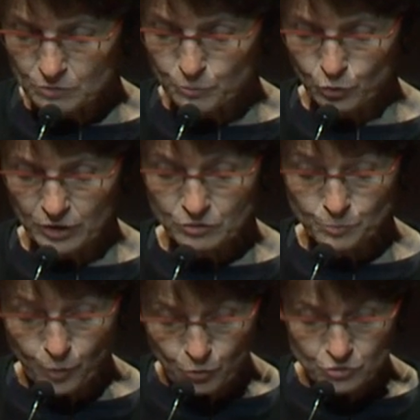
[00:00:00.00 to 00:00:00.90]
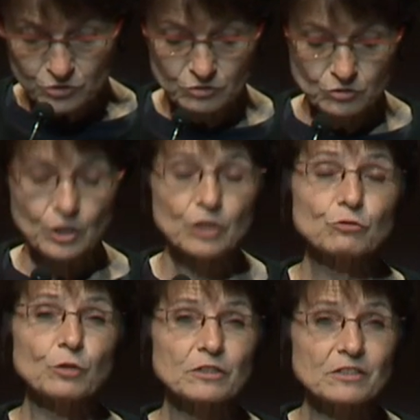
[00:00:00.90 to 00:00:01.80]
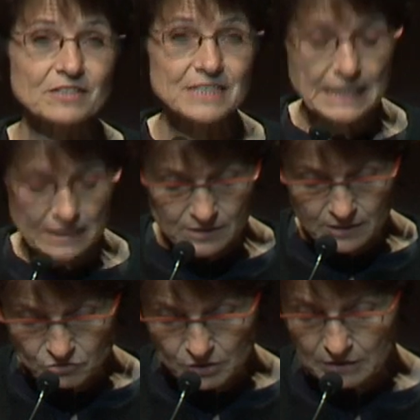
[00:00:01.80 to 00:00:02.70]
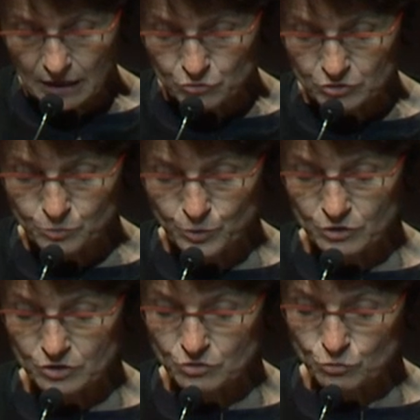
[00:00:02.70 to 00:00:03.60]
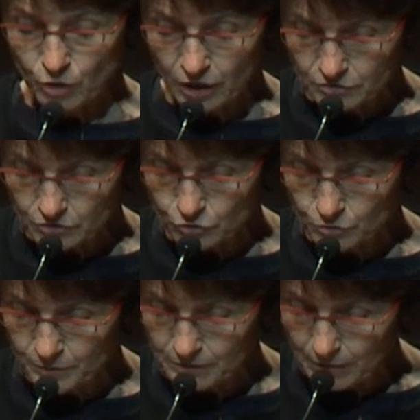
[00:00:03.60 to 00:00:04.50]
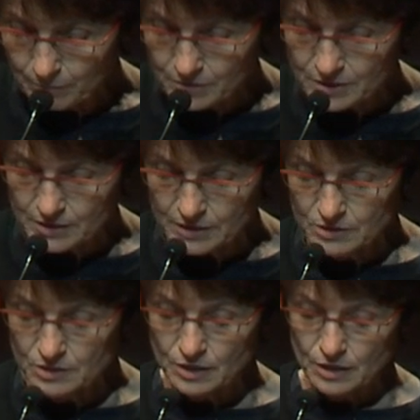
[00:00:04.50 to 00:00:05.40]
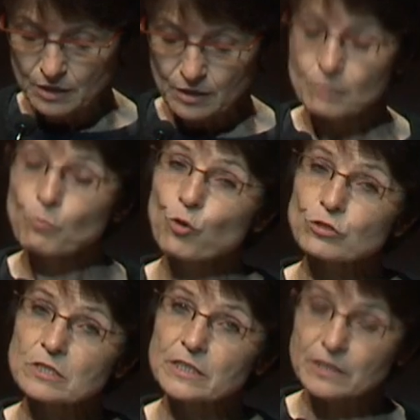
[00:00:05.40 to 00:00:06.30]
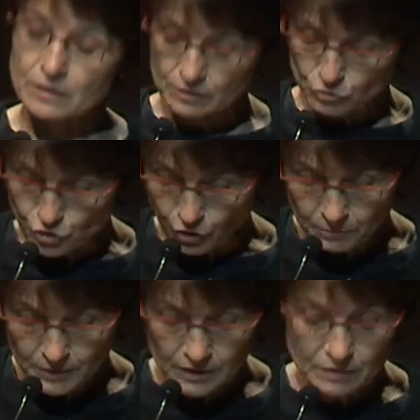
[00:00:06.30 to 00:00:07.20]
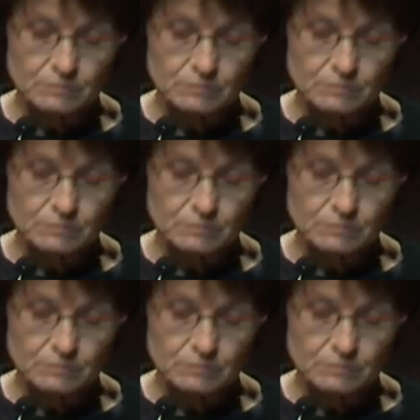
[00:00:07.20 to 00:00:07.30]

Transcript: Poland posted two hundred sixty-three thousand workers to other European member states, mostly Germany, one